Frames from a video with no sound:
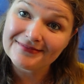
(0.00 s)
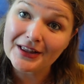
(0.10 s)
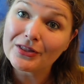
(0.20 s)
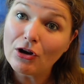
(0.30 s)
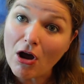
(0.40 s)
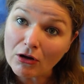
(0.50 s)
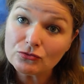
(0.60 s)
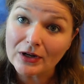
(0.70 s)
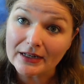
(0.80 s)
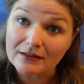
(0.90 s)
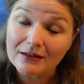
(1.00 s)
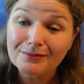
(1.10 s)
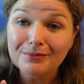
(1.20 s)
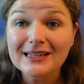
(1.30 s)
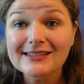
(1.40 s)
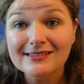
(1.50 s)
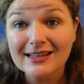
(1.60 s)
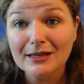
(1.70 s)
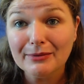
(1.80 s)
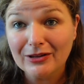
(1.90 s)
In the long run, please
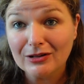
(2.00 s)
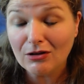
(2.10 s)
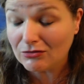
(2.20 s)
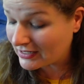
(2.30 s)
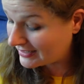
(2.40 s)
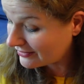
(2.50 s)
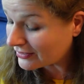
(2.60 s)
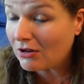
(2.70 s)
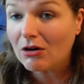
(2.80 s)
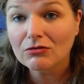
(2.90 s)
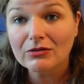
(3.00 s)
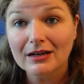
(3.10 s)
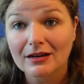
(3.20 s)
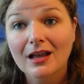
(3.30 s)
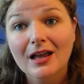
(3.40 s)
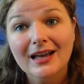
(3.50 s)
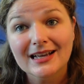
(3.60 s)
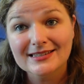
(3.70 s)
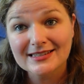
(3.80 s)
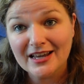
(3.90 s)
think about the long run. In the long run,
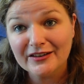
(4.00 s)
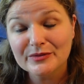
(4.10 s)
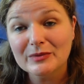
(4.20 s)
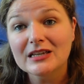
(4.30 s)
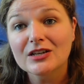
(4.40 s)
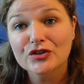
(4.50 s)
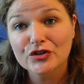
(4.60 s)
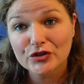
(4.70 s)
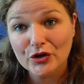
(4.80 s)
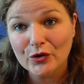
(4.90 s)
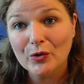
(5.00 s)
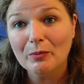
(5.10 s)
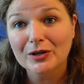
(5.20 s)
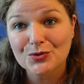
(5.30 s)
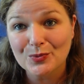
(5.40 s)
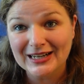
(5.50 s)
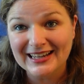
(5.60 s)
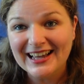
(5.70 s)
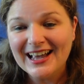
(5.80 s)
it saves me so much money.